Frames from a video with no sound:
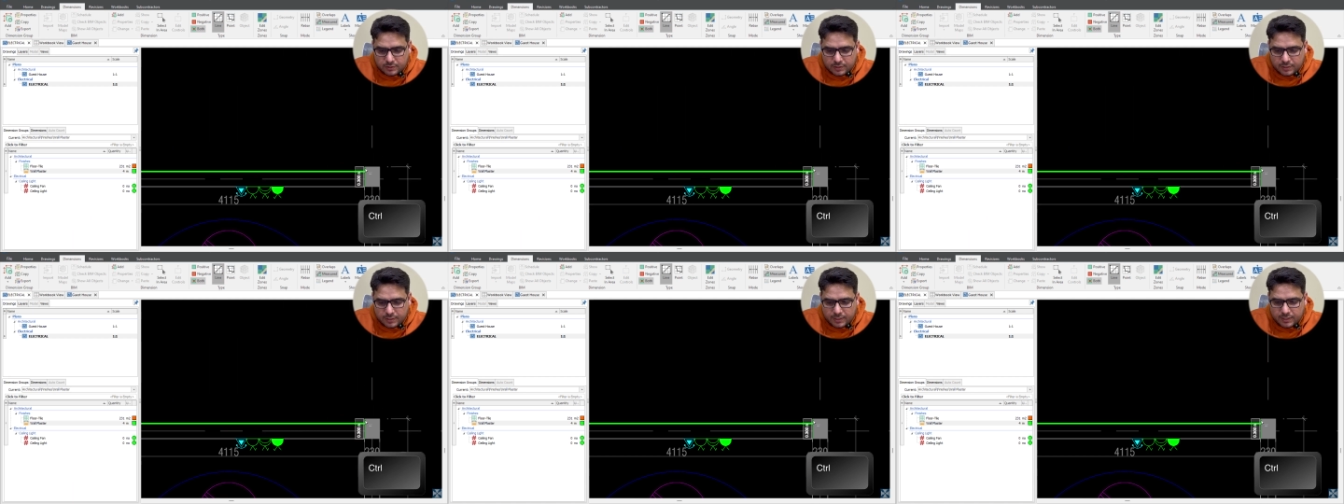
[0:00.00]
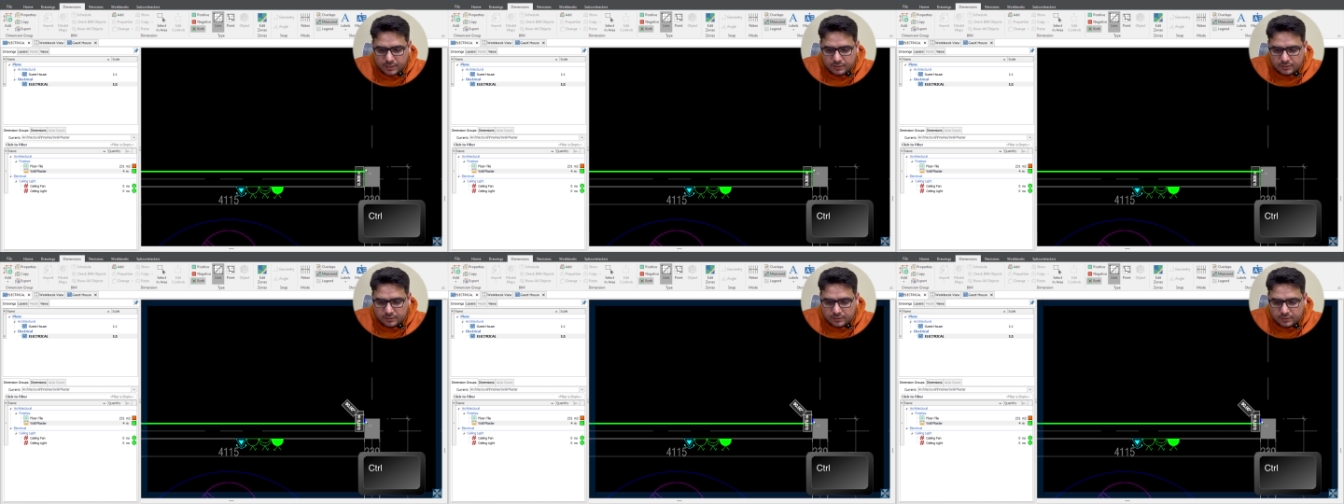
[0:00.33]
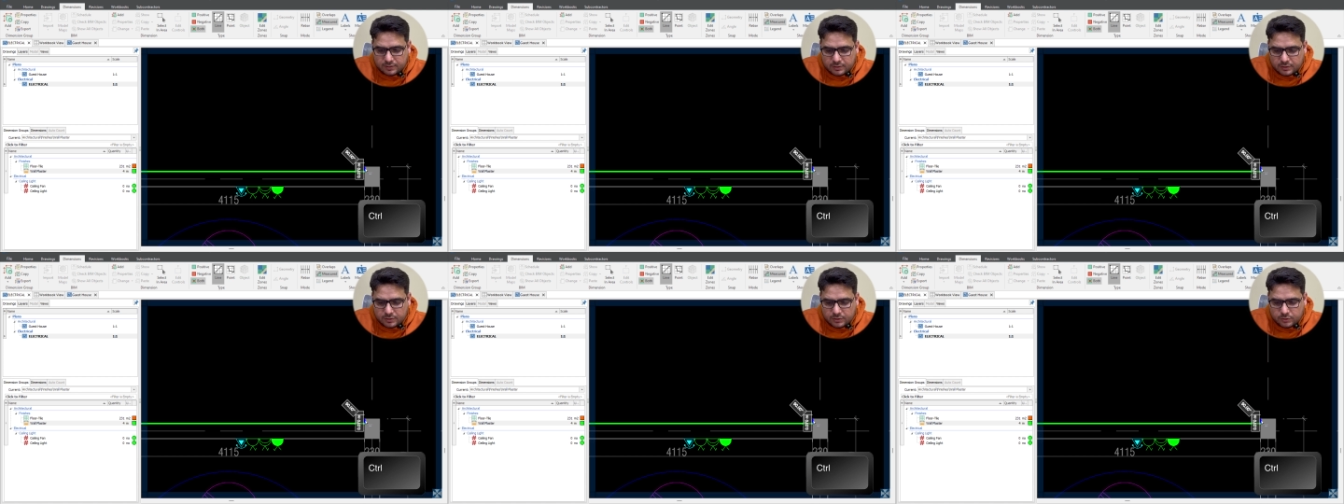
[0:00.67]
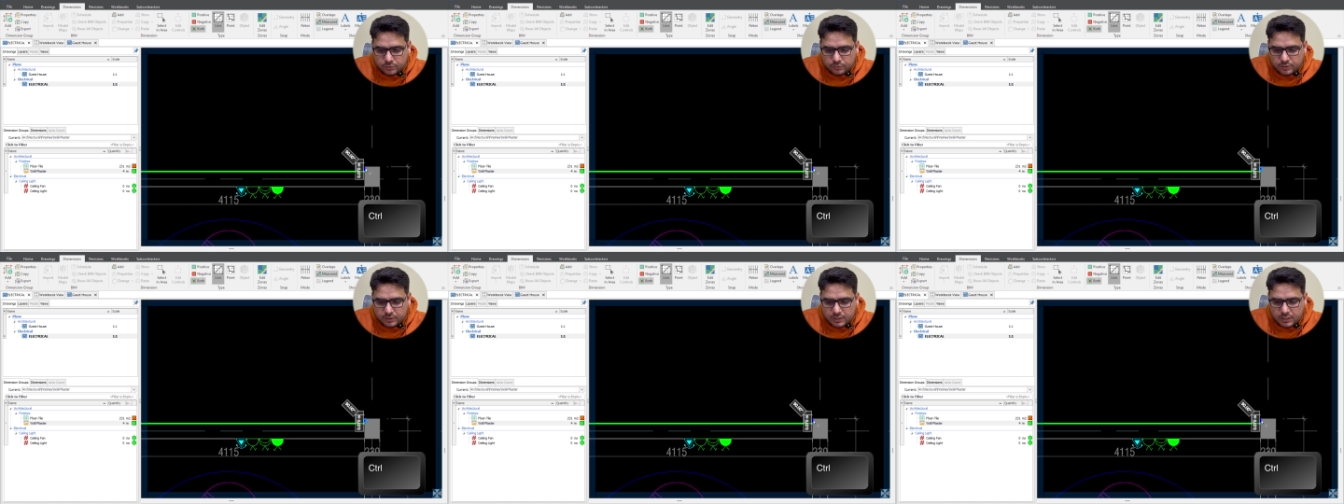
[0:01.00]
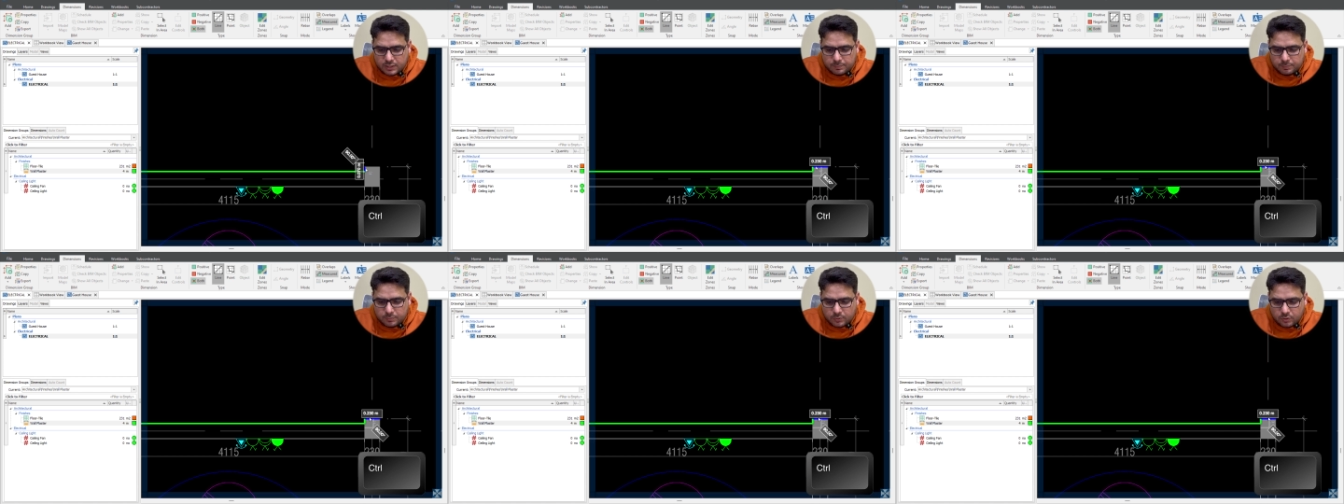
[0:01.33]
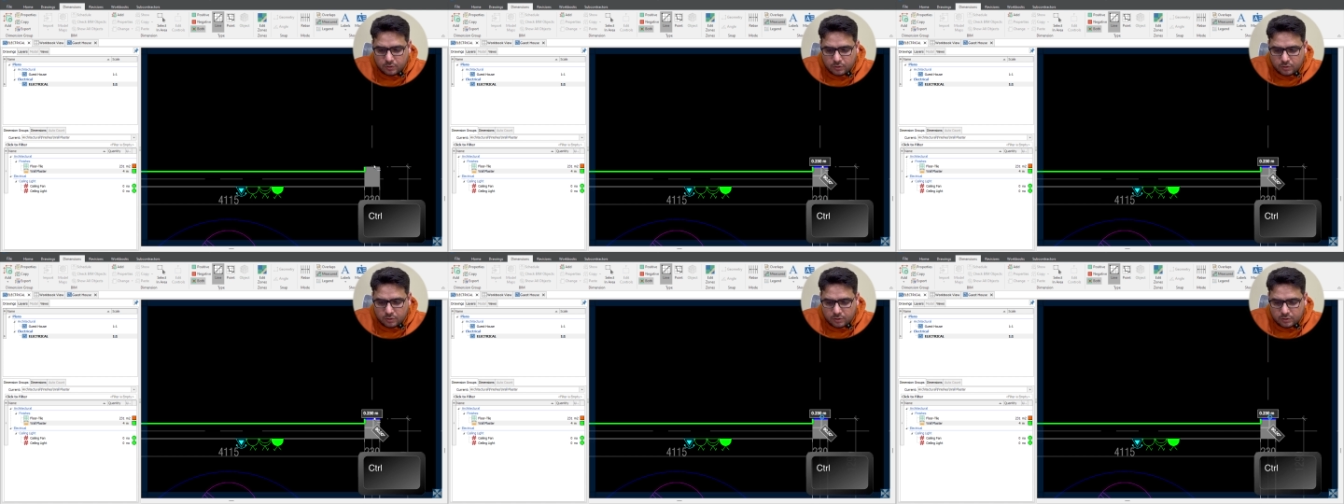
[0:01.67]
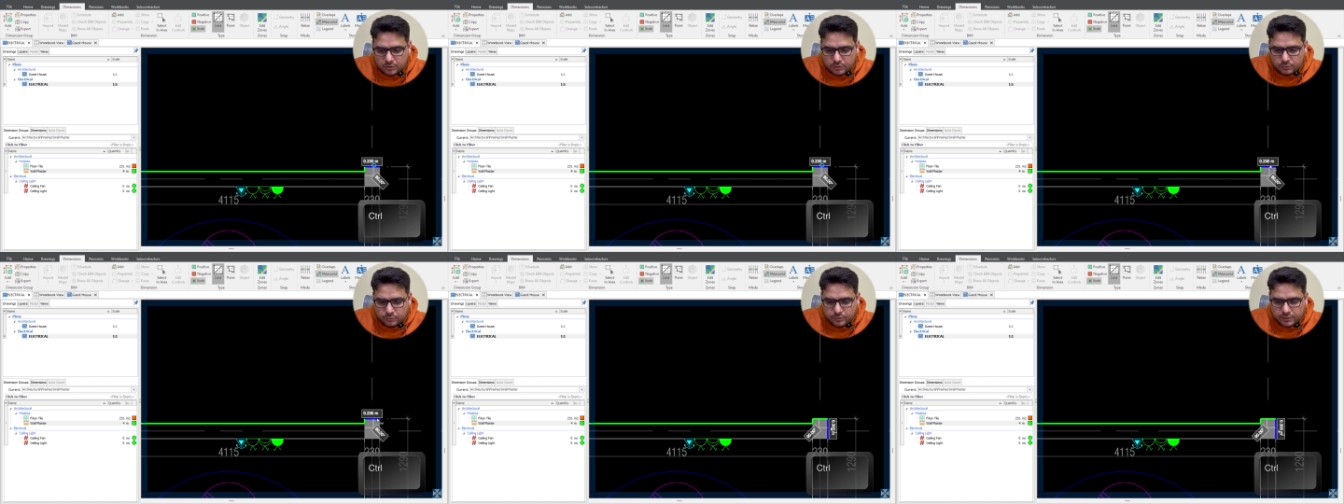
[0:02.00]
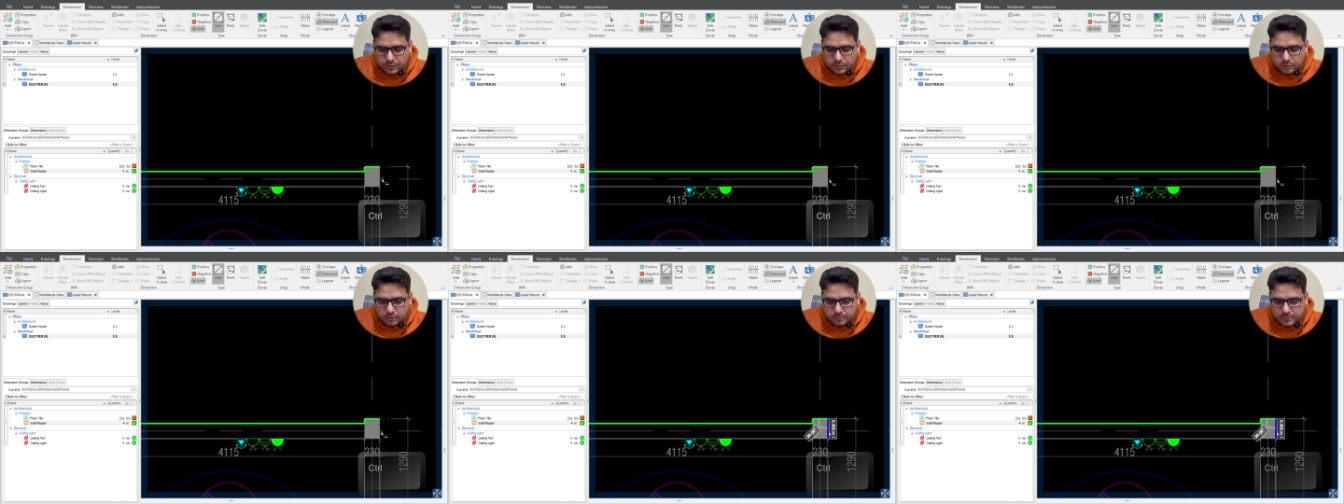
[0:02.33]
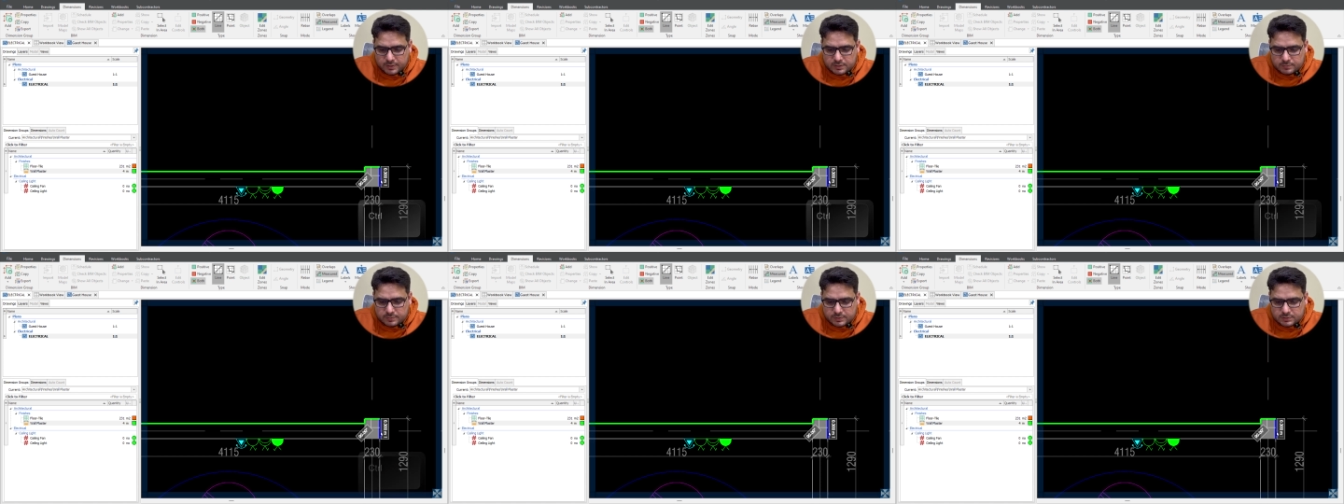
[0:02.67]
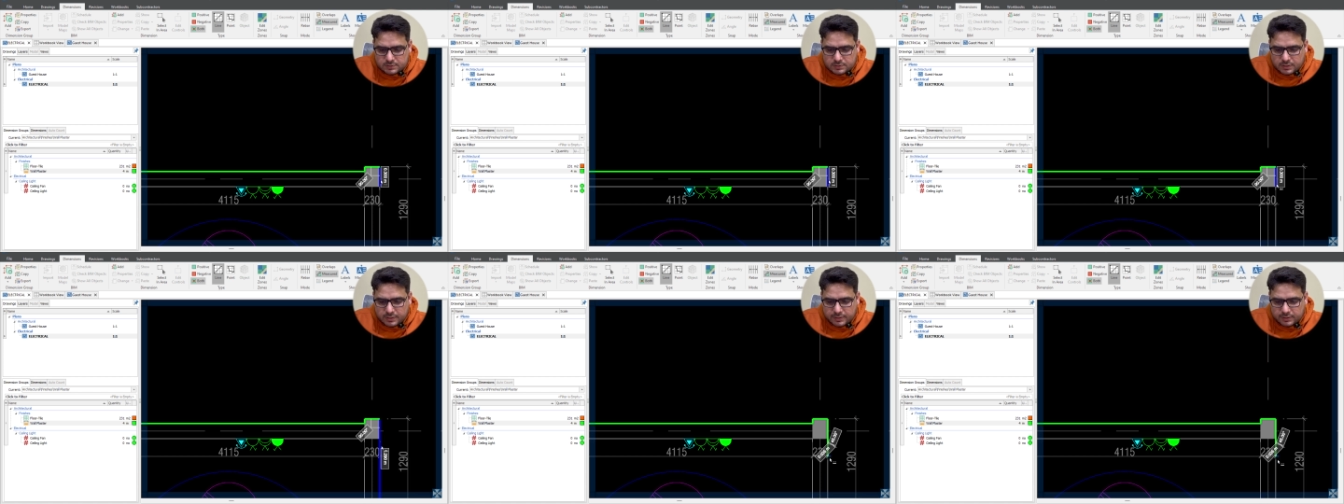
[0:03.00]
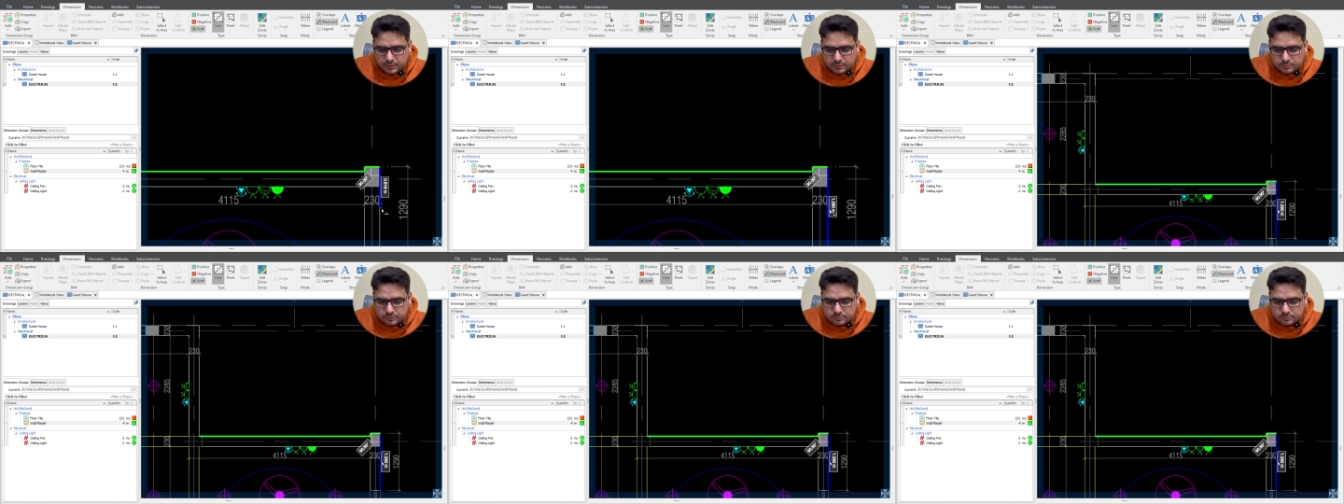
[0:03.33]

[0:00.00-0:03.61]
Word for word: and you keep on doing your measurements like